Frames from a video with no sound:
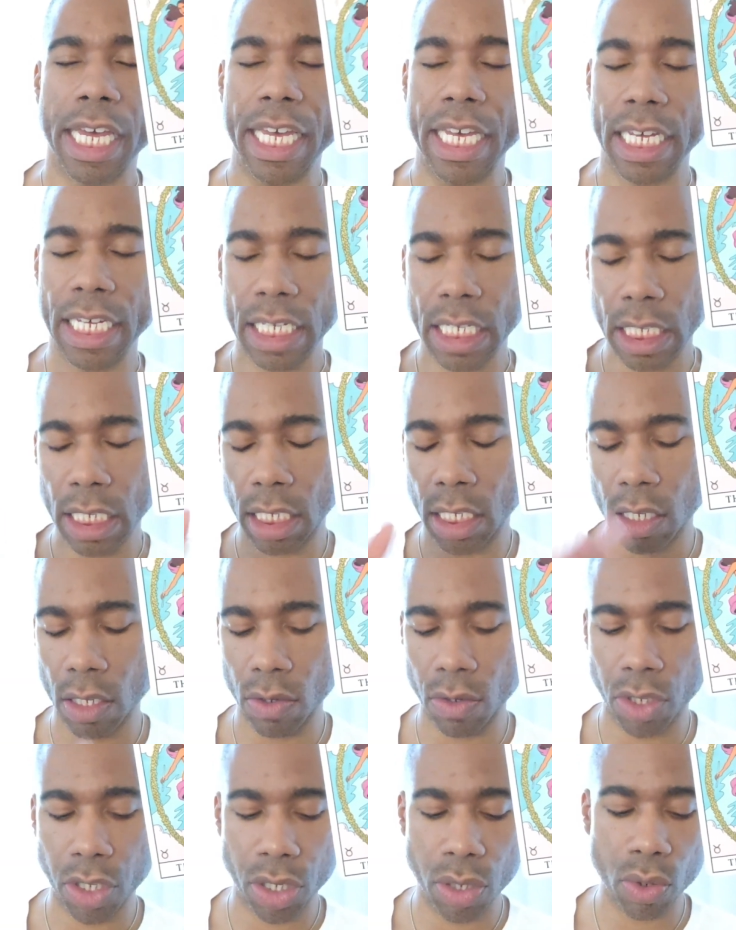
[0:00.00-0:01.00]

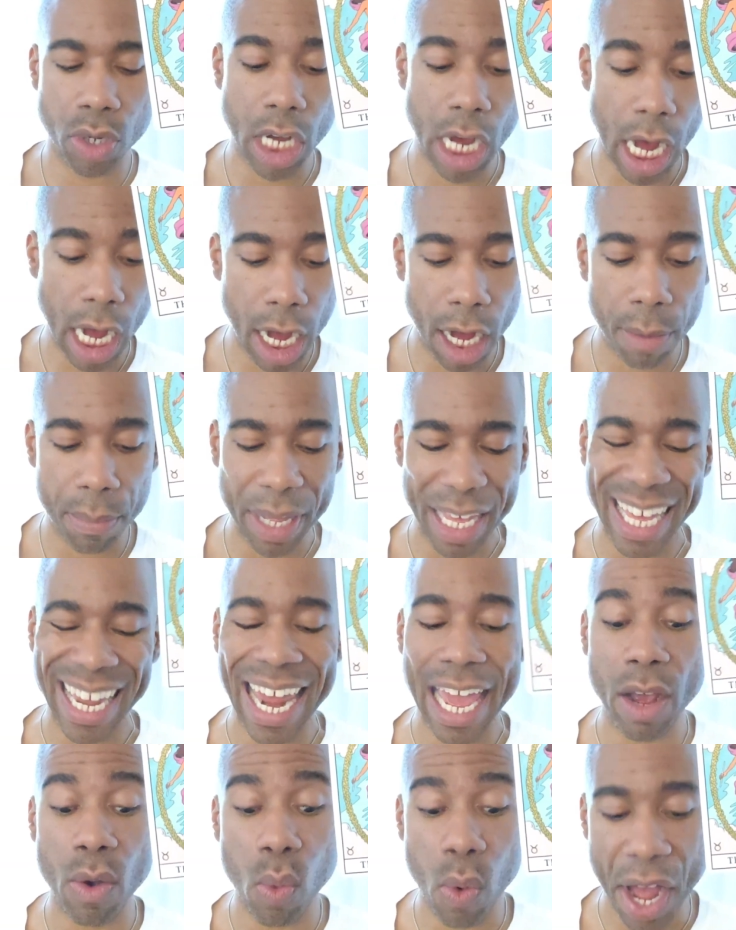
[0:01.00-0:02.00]
is to come
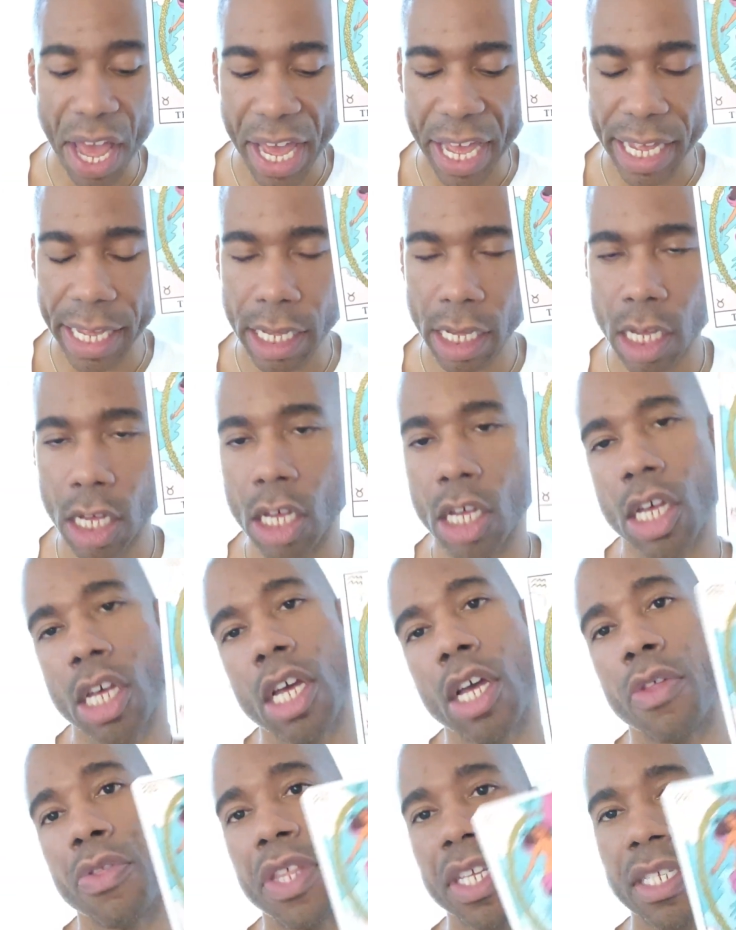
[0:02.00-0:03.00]
in a way.
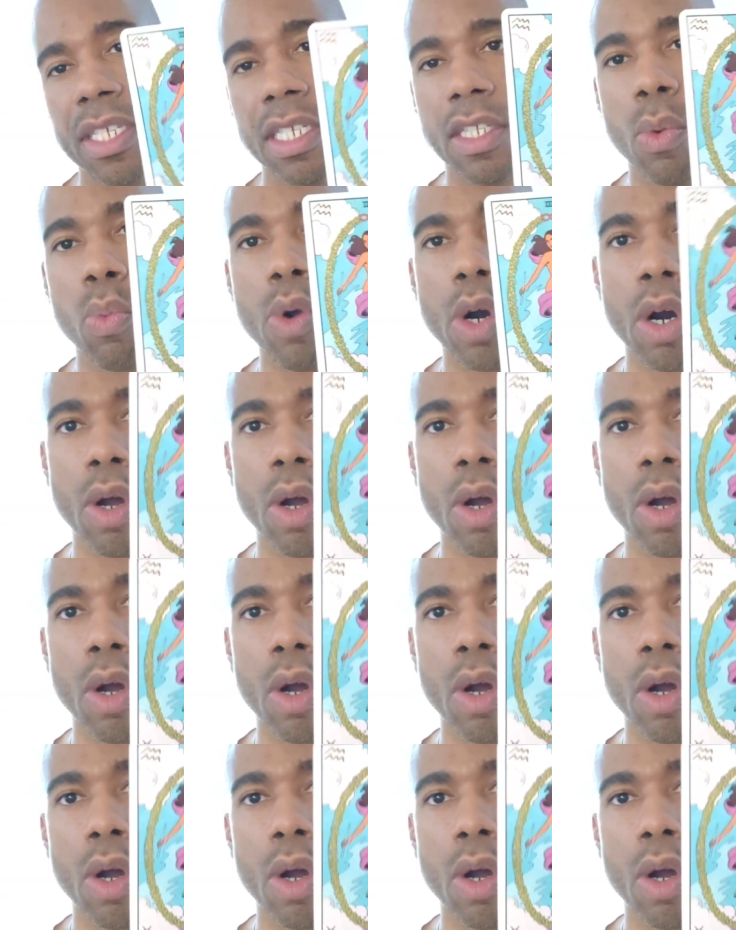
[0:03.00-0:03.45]
This is the